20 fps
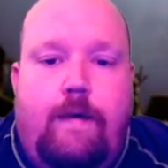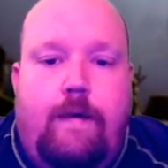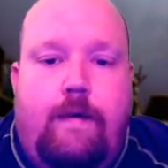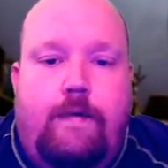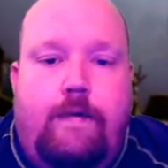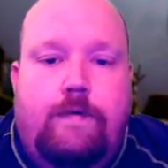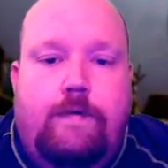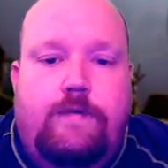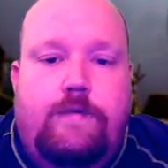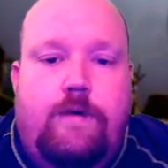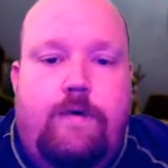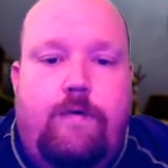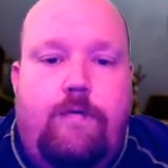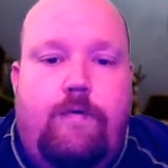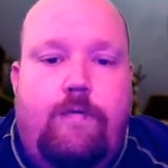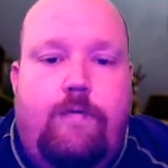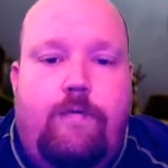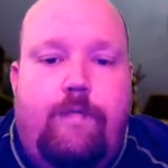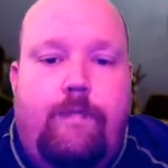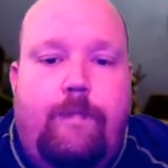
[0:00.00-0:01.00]

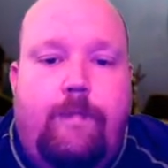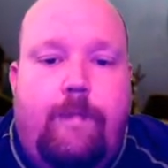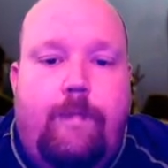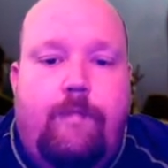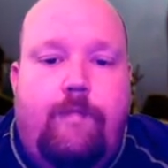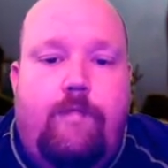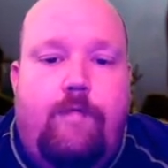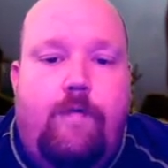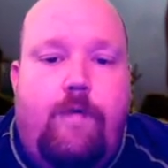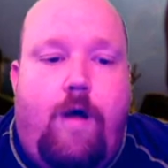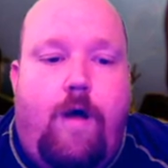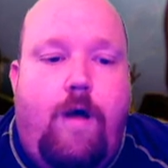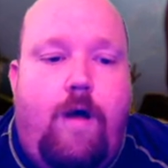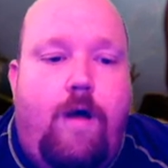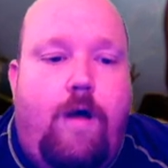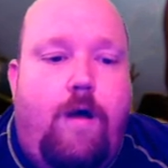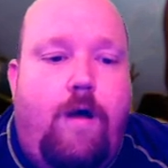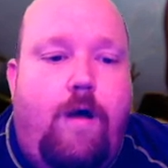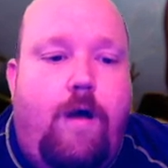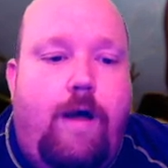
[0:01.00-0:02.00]
So for
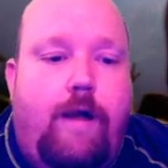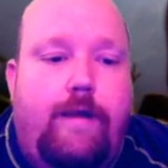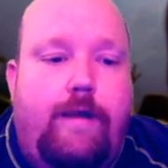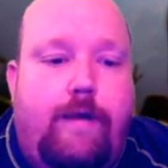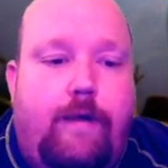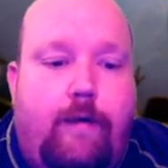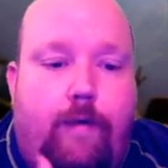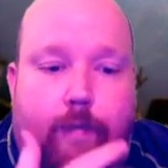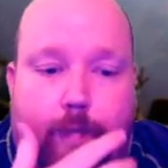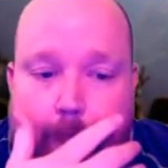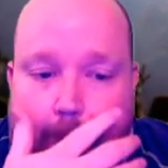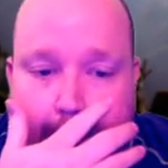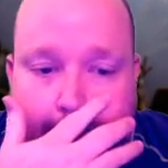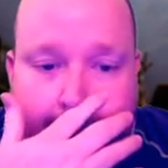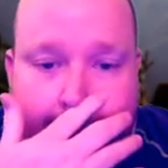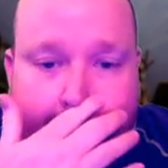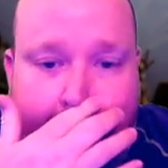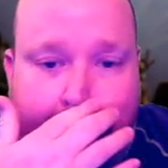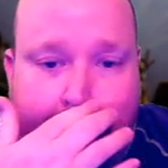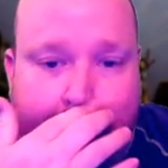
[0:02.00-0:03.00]
audio,
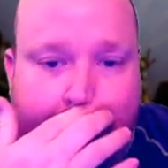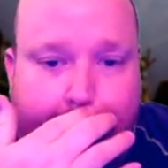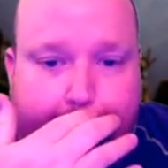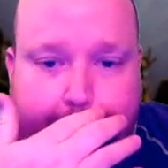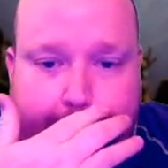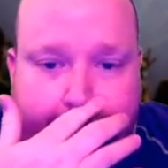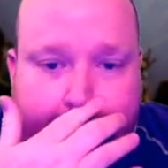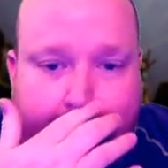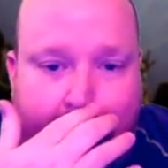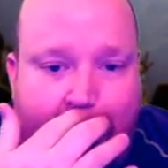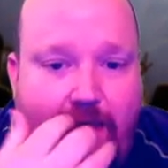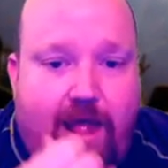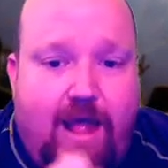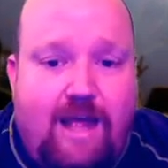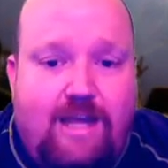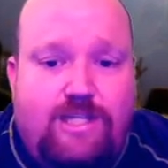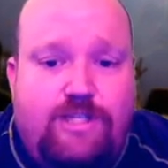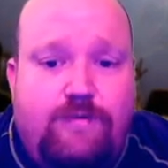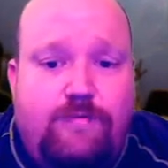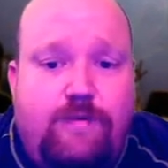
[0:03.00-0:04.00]

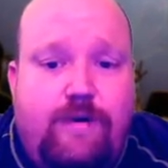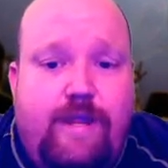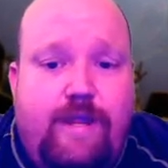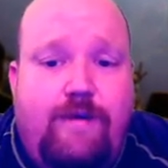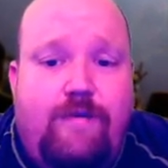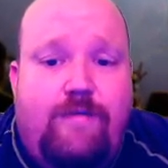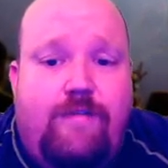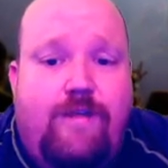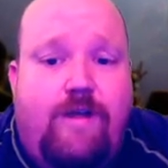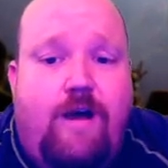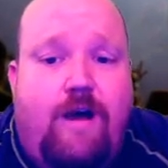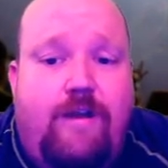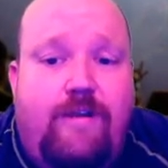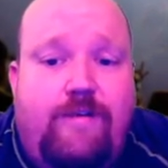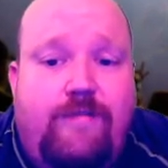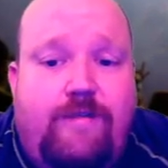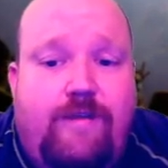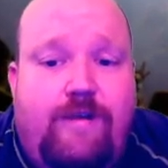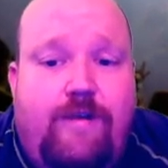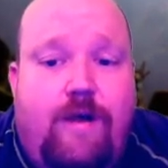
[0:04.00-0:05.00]
as you will hear, the
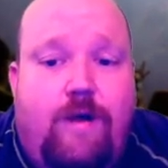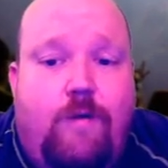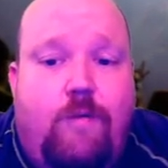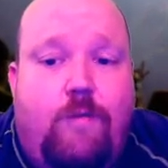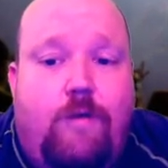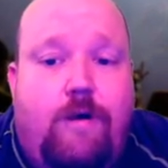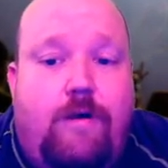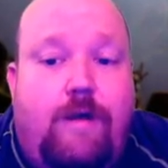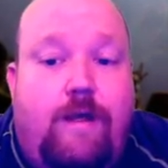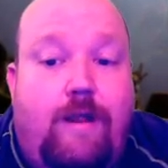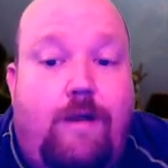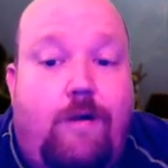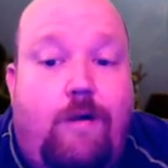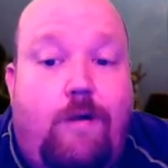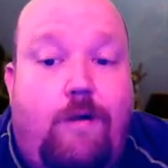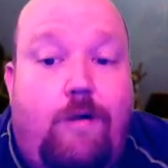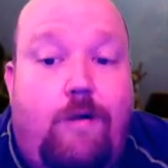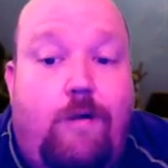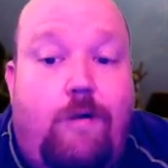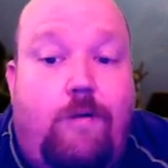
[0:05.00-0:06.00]
audio did not work at
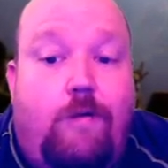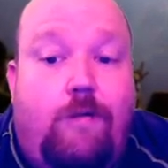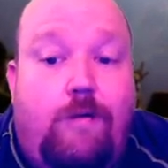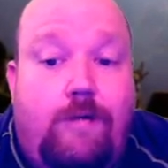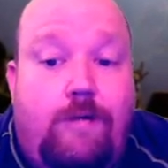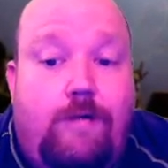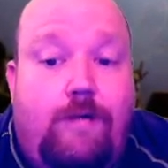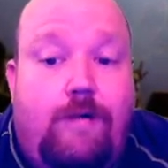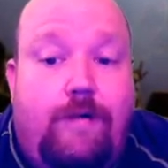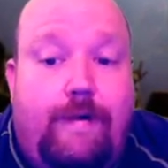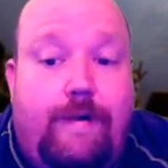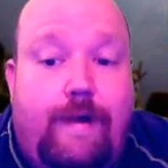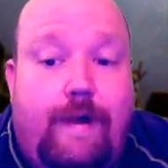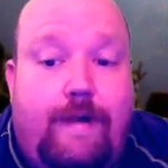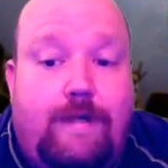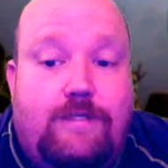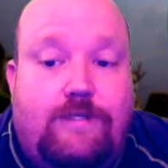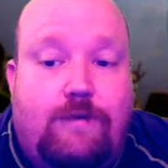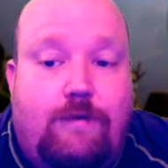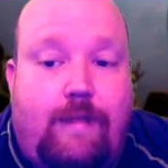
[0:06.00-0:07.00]
all on the
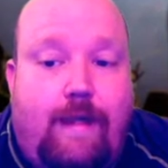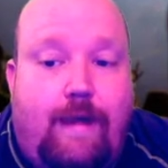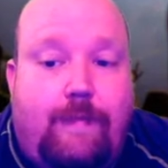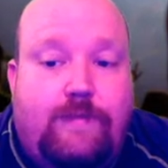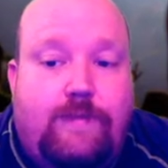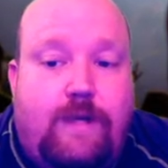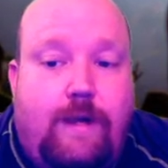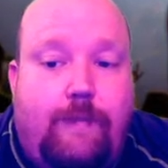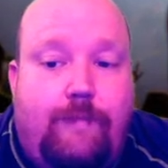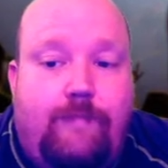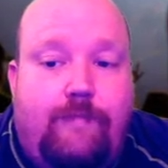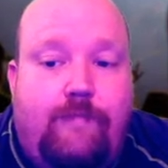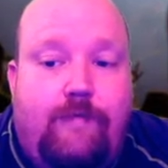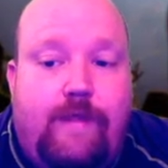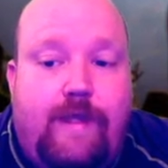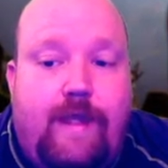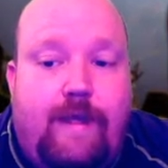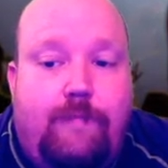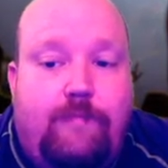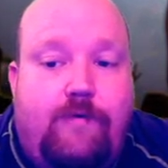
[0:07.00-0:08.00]
Acer laptop for the
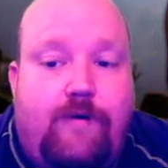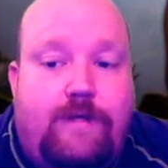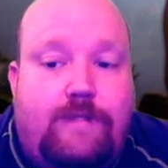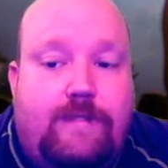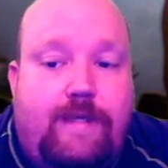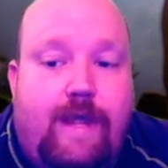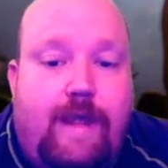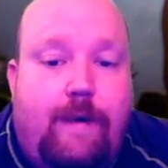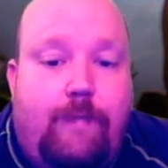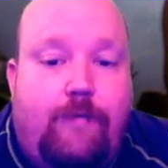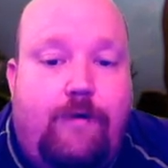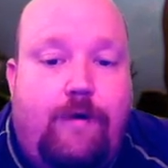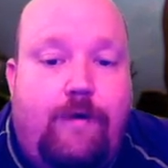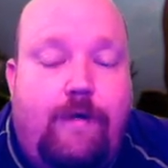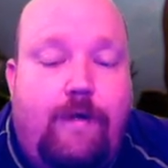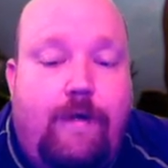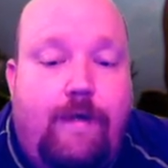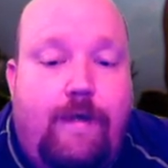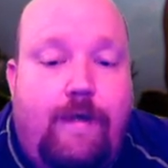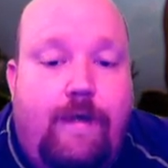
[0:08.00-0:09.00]
Amcrest camera.
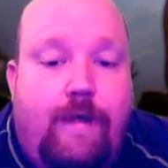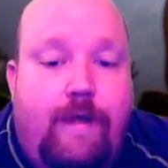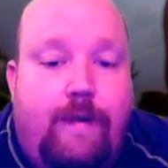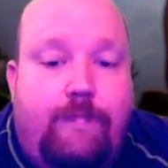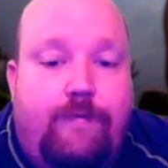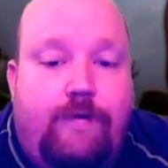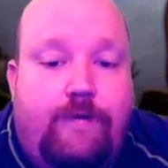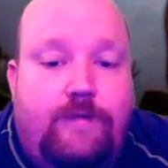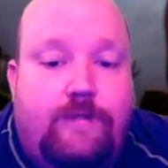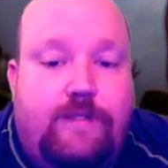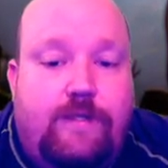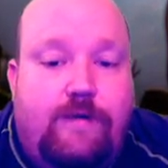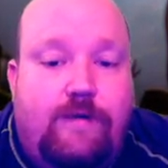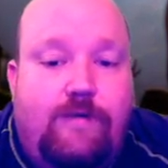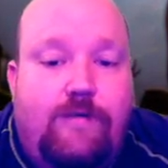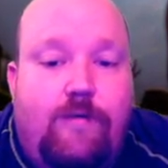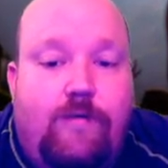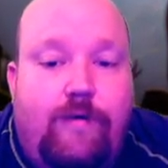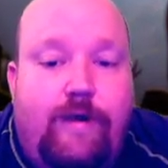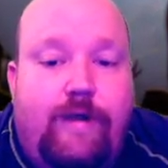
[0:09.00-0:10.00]
It produced an
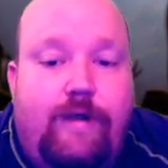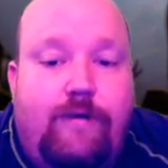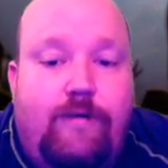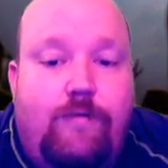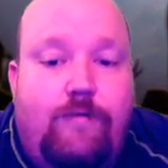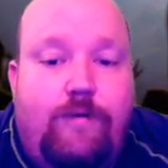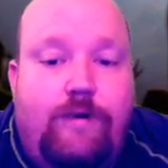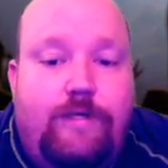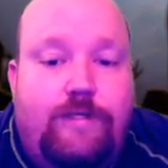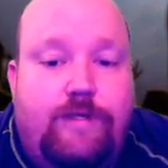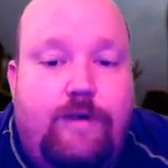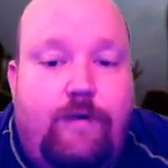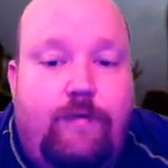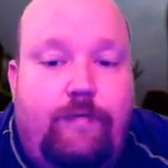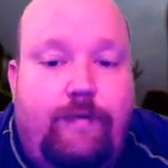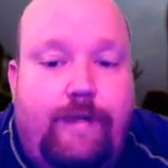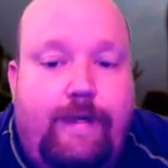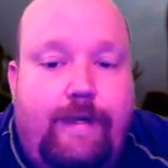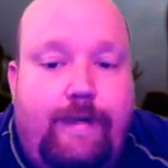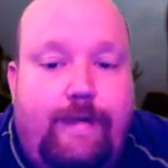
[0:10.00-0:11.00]
annoying noise
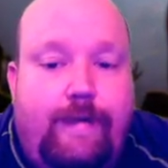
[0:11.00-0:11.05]
only.